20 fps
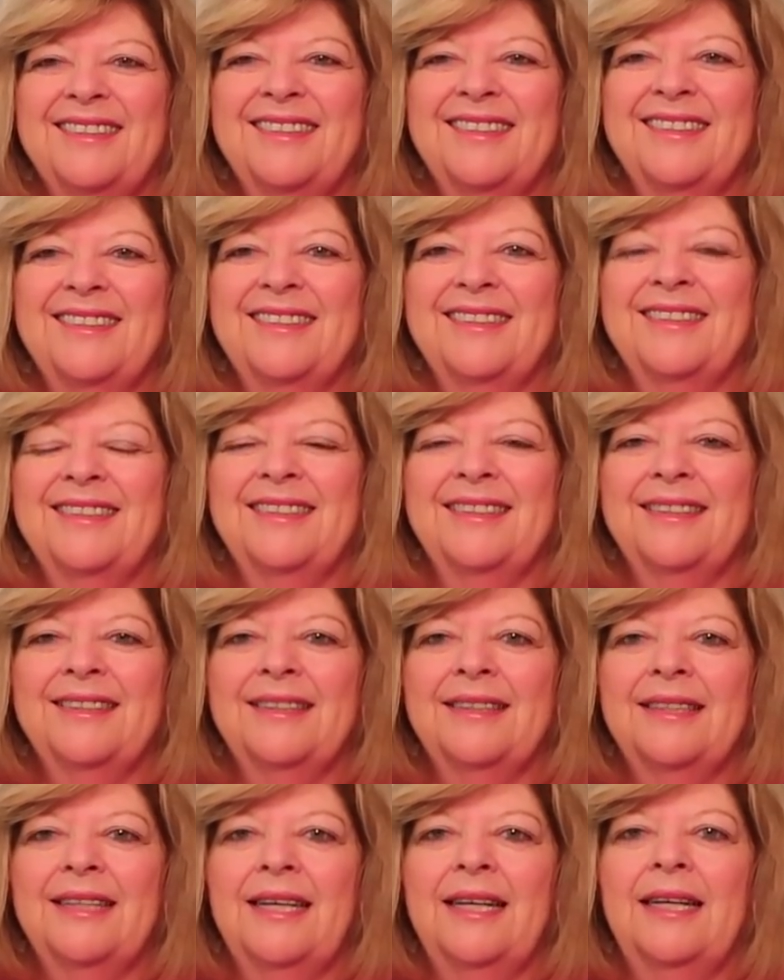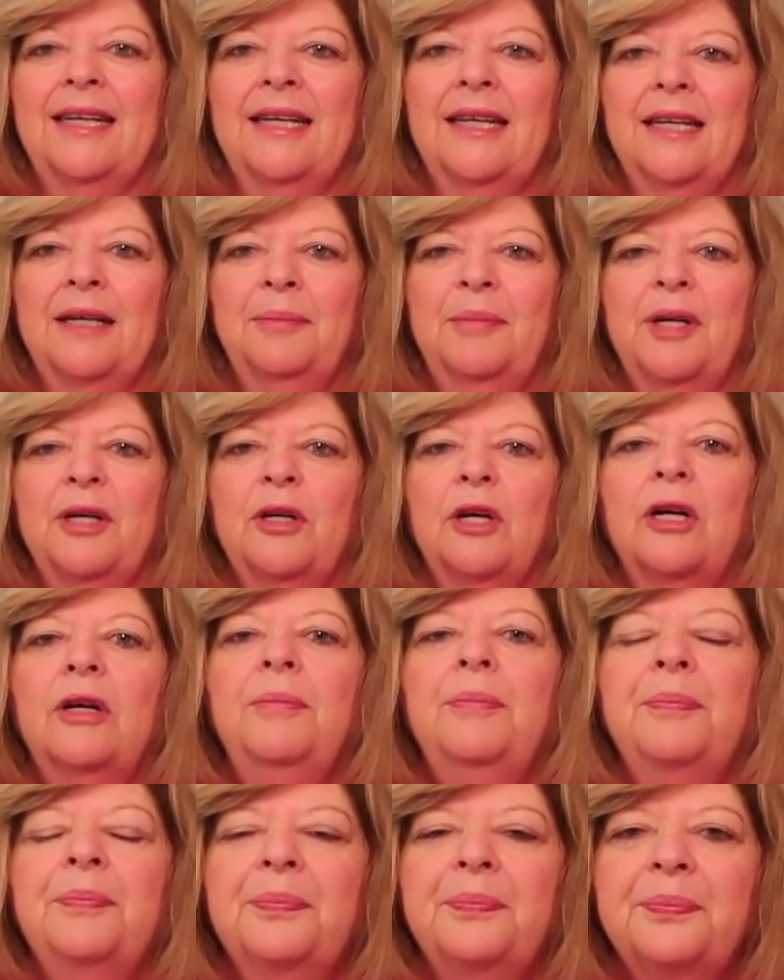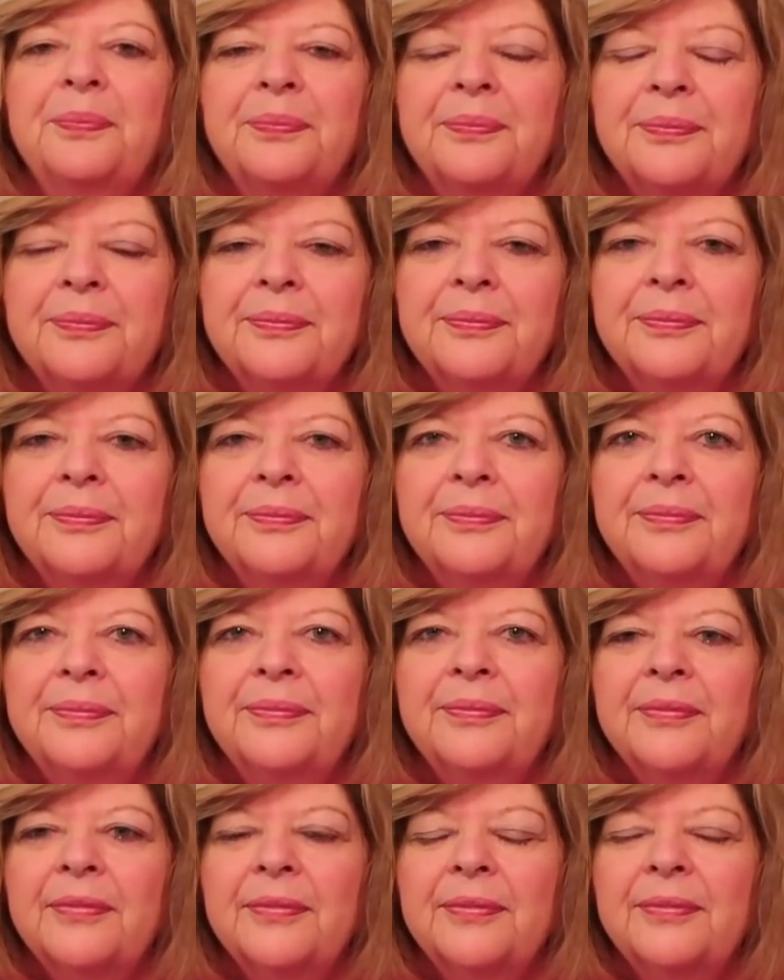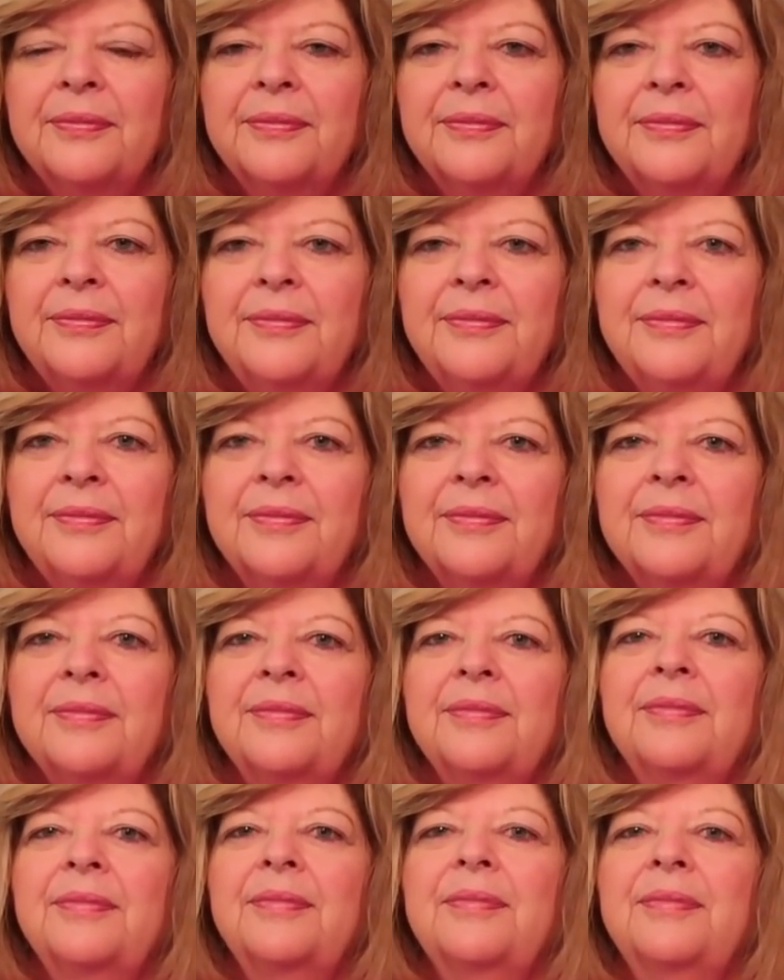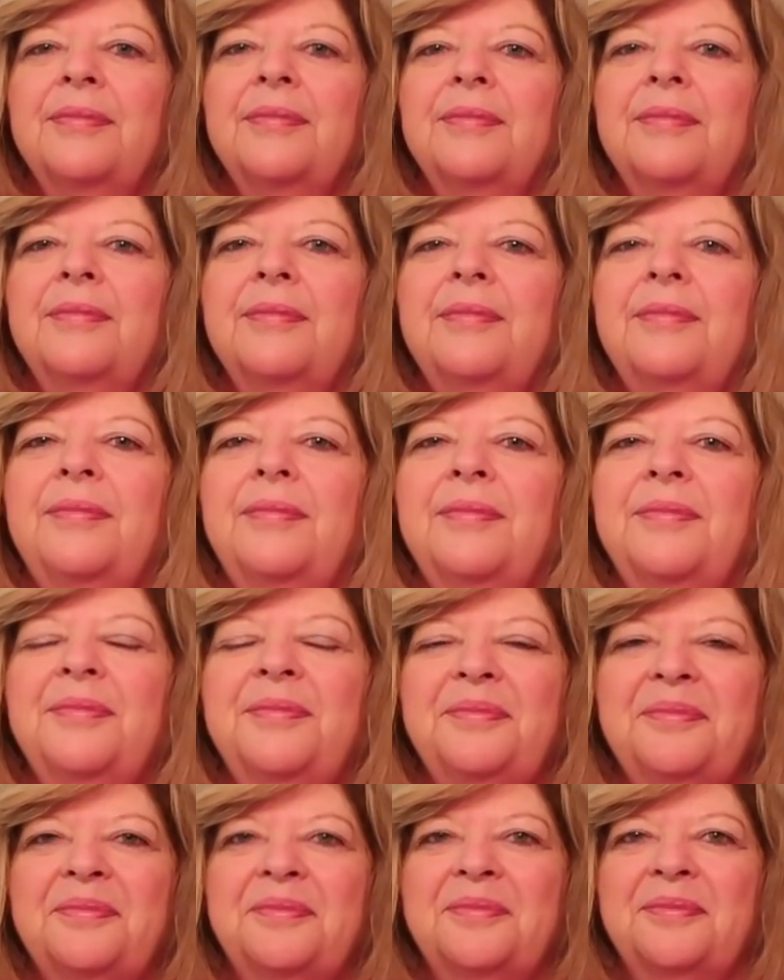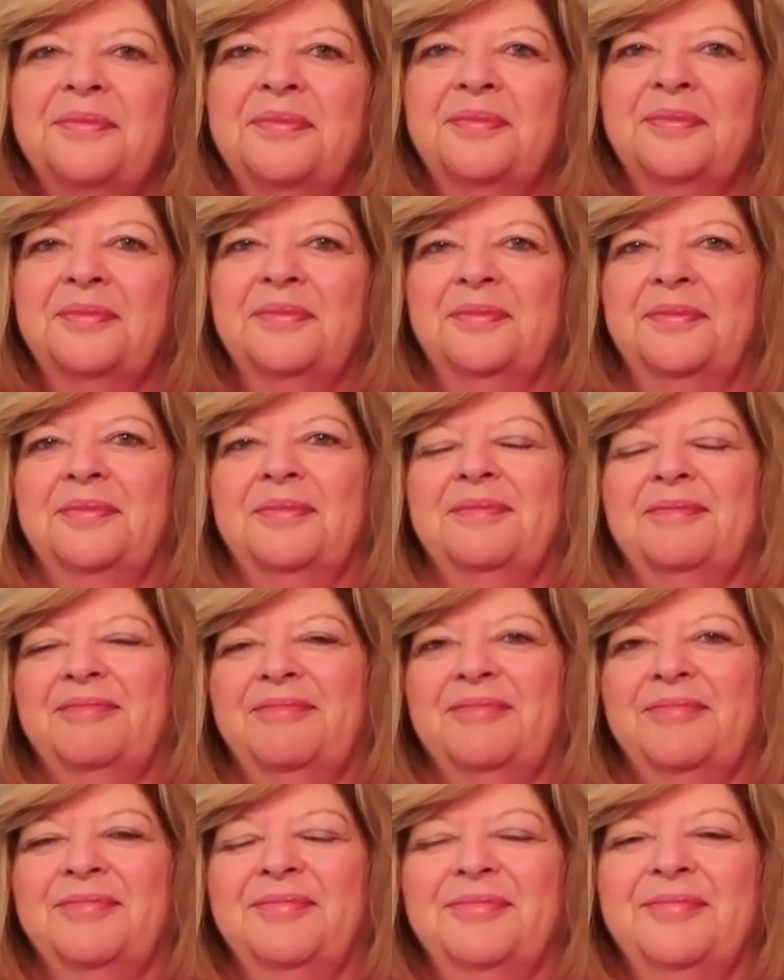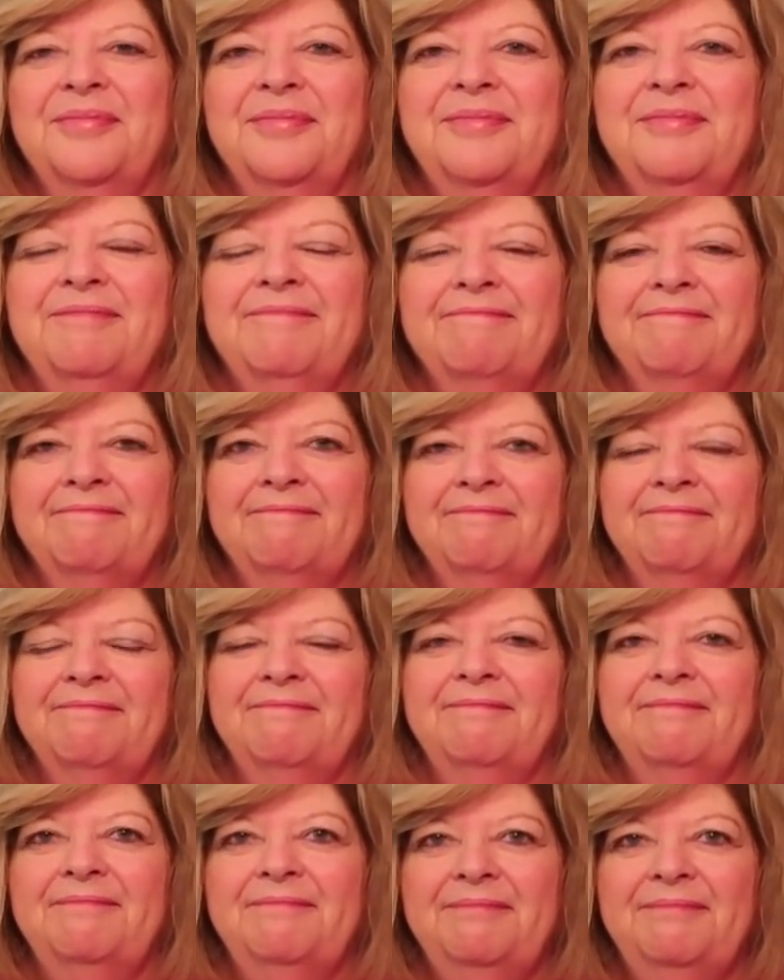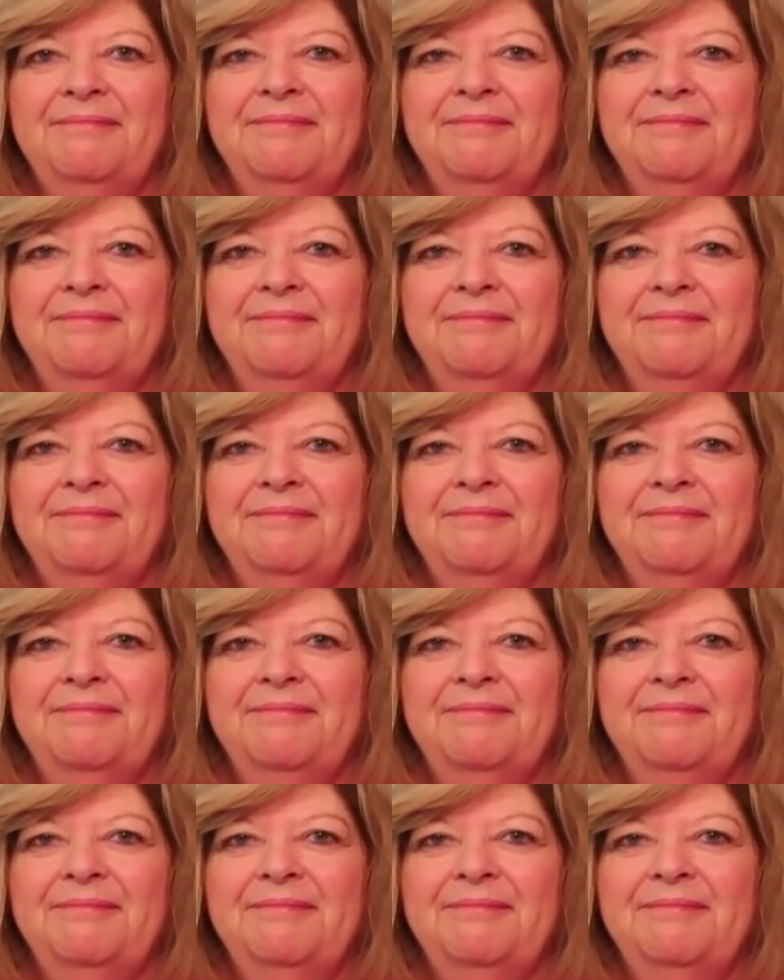The person shown says nothing.